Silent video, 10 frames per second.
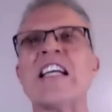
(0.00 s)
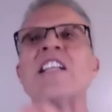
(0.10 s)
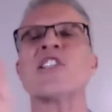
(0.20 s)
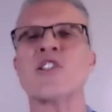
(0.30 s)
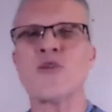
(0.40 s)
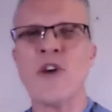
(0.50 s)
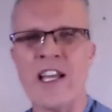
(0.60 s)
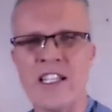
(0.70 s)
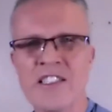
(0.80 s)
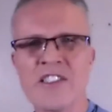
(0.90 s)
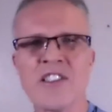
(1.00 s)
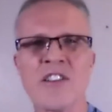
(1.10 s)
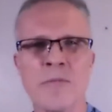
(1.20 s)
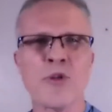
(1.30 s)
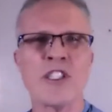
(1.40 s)
illustrate
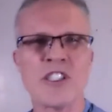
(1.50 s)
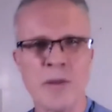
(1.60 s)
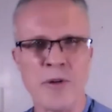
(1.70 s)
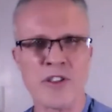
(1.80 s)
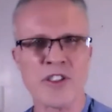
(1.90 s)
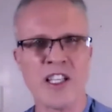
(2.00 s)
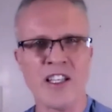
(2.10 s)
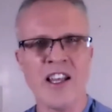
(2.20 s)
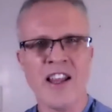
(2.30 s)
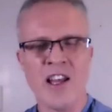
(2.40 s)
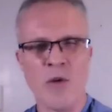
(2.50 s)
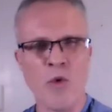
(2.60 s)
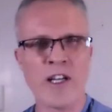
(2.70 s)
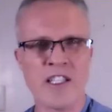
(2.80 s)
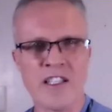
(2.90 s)
certain principles that that
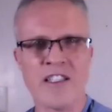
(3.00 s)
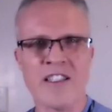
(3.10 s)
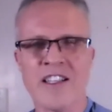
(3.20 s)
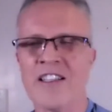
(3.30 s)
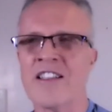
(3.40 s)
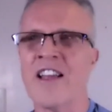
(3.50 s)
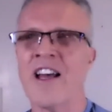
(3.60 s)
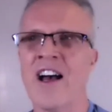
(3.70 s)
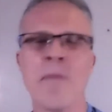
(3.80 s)
one can can uh,